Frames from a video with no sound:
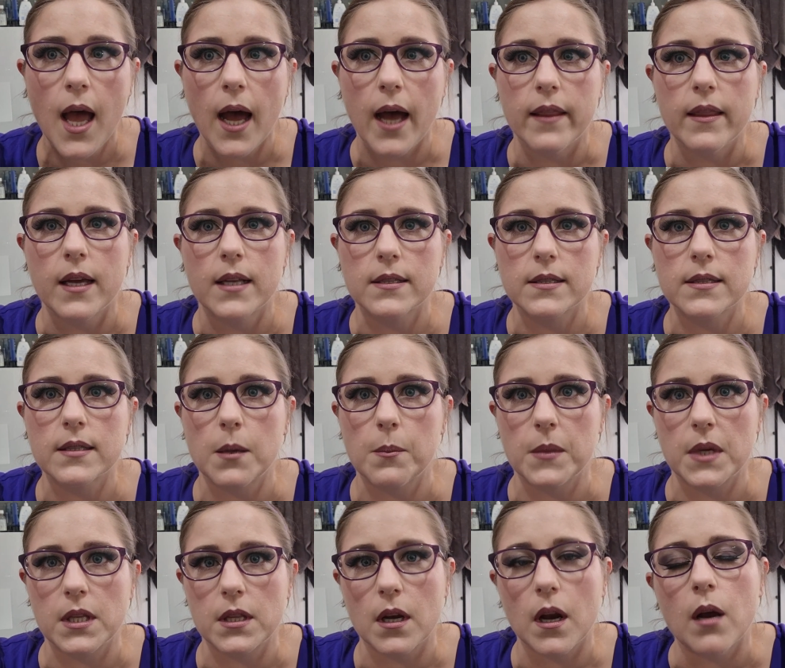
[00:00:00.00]
And that's
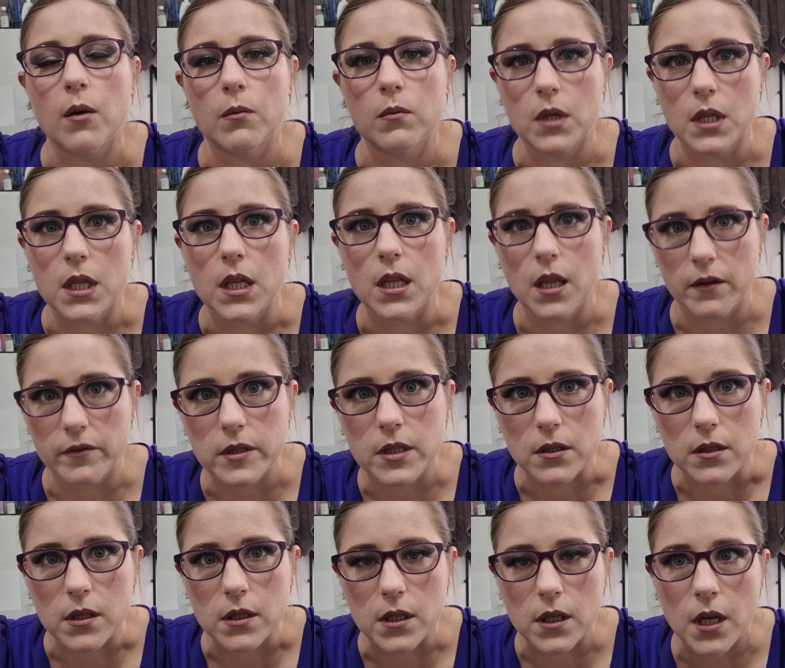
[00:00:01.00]
something that I really love to
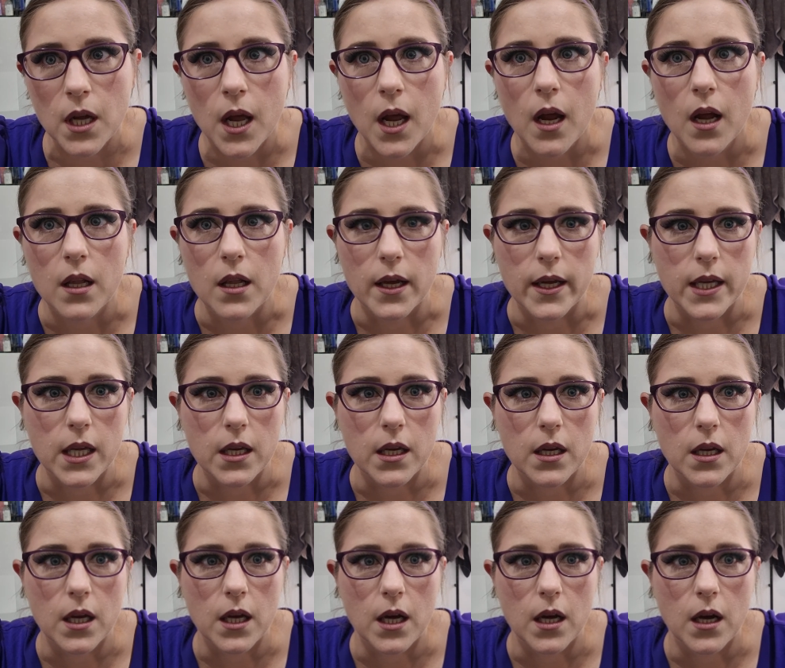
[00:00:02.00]
do. Like,
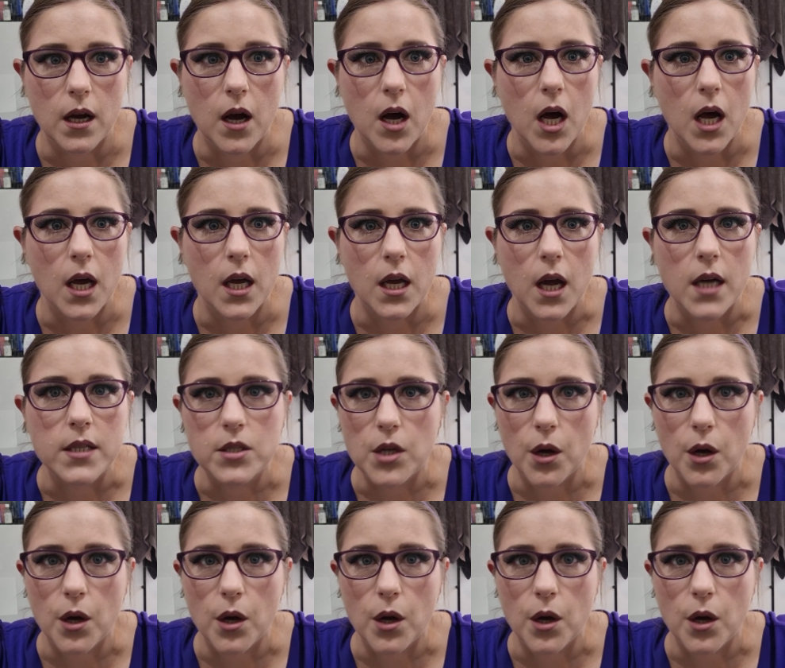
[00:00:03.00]
I'm